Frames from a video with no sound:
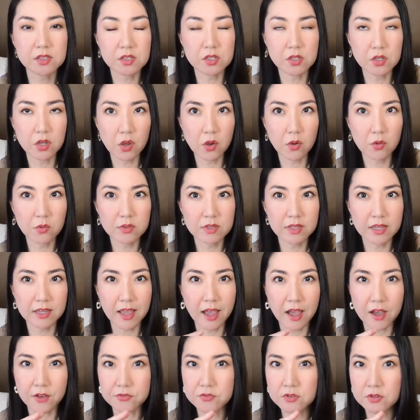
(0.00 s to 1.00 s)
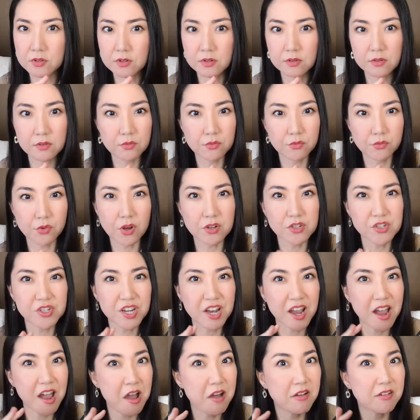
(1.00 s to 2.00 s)
Like after
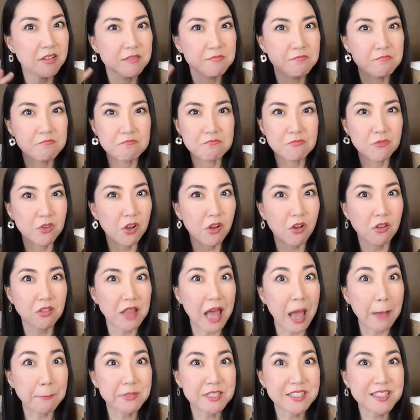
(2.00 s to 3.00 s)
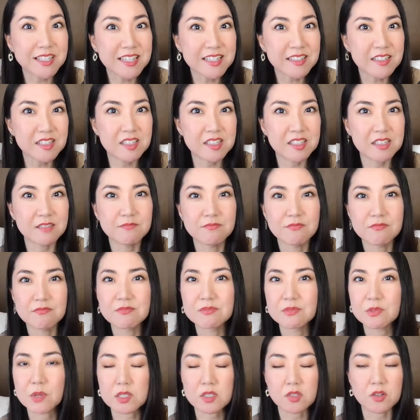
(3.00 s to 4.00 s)
Russia collapses,
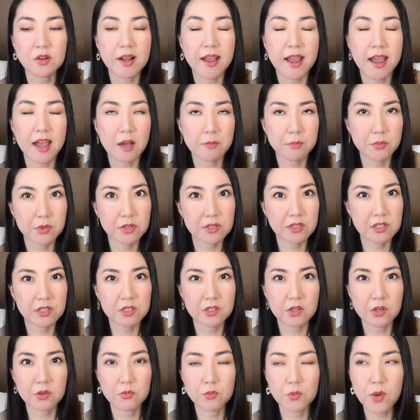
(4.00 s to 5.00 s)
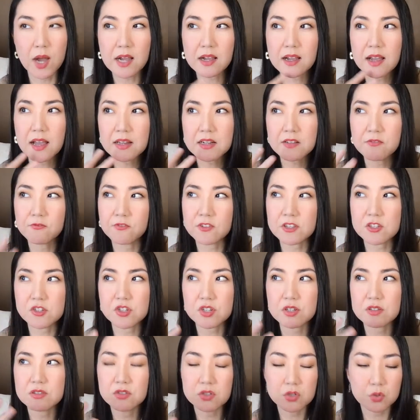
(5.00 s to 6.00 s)
what's going to happen? What kind of
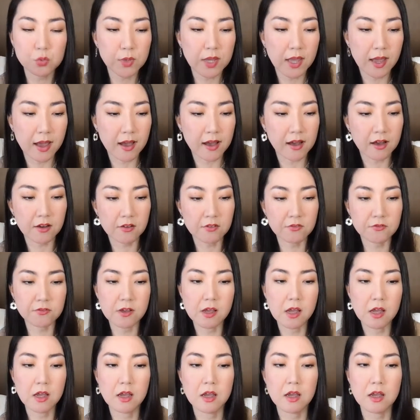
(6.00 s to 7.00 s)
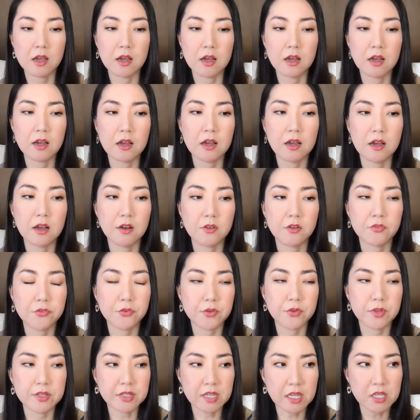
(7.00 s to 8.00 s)
vision do we have
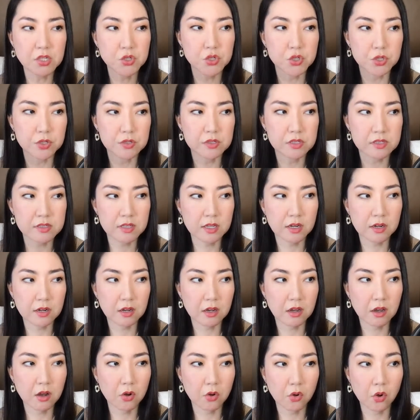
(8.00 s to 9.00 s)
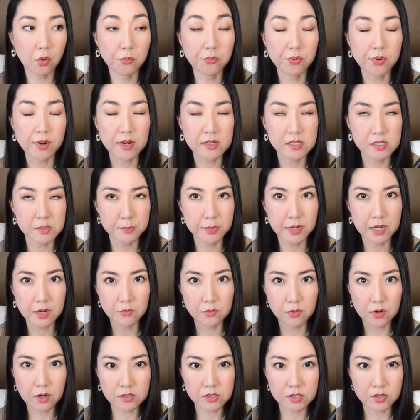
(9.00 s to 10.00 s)
for the nations that are oppressed by
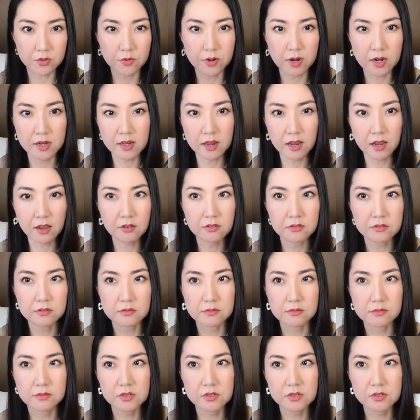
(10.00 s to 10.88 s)
Russia right now?